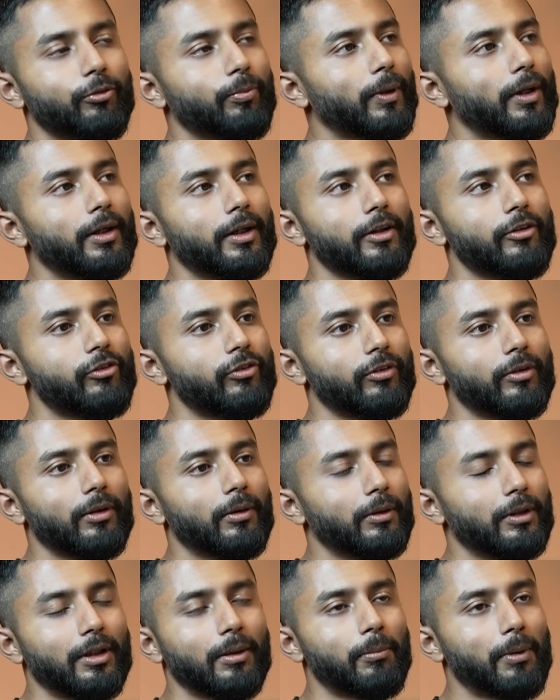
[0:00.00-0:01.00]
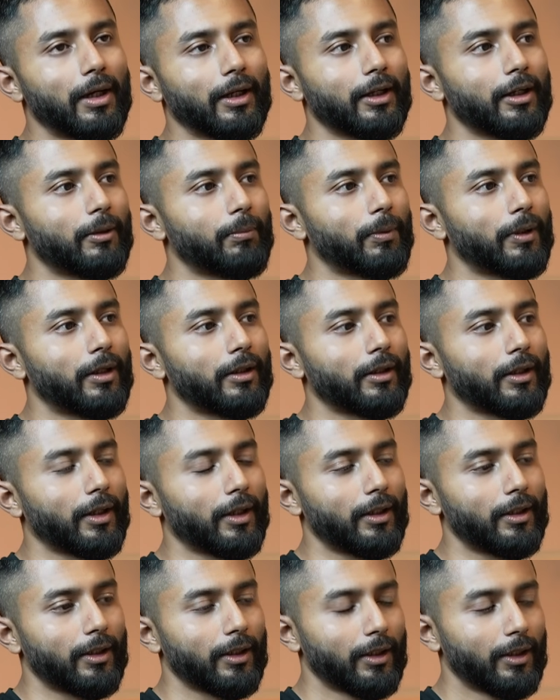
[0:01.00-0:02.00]
part is the market part,
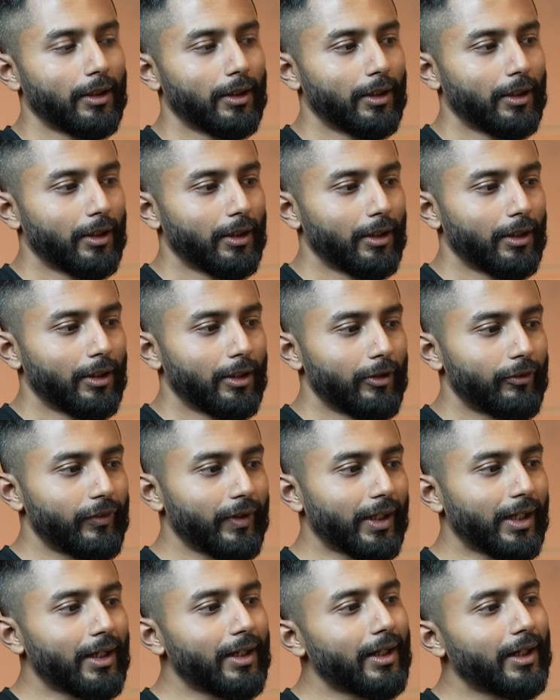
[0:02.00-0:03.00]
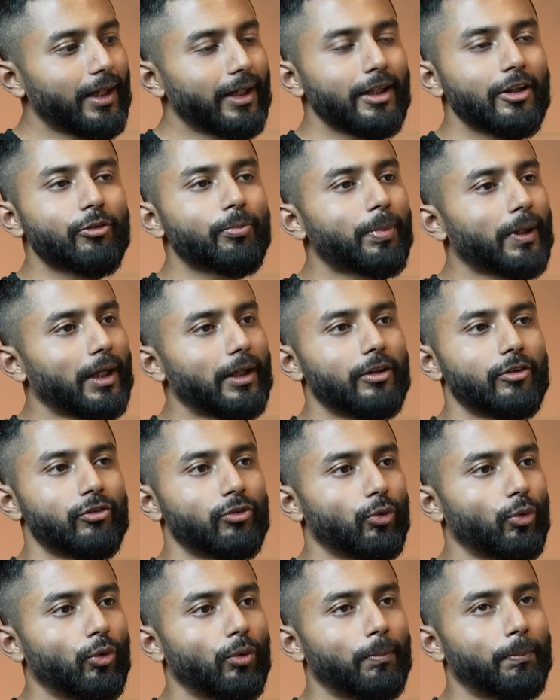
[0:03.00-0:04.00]
right? Second again is price.
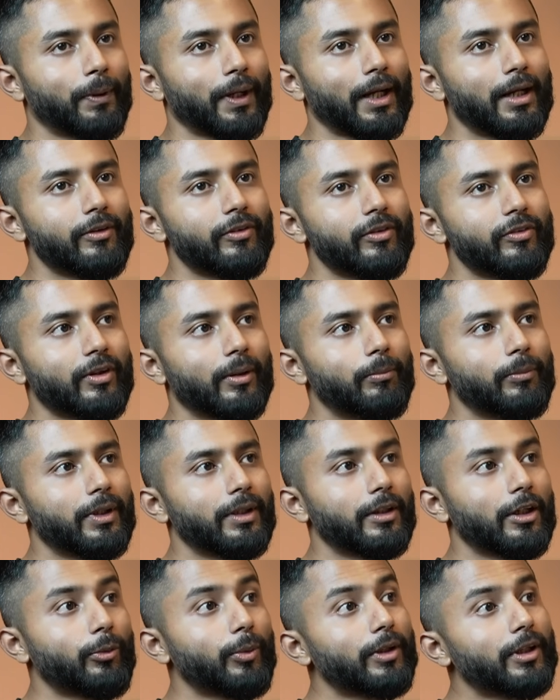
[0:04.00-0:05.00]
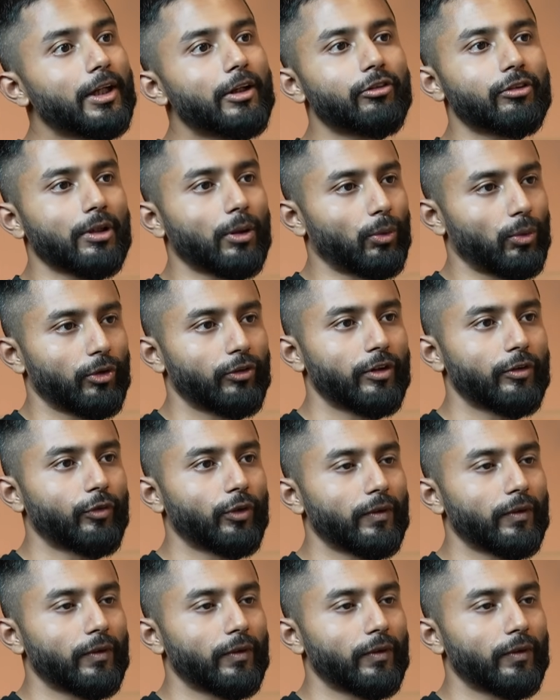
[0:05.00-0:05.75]
So price is something that we test out. Say for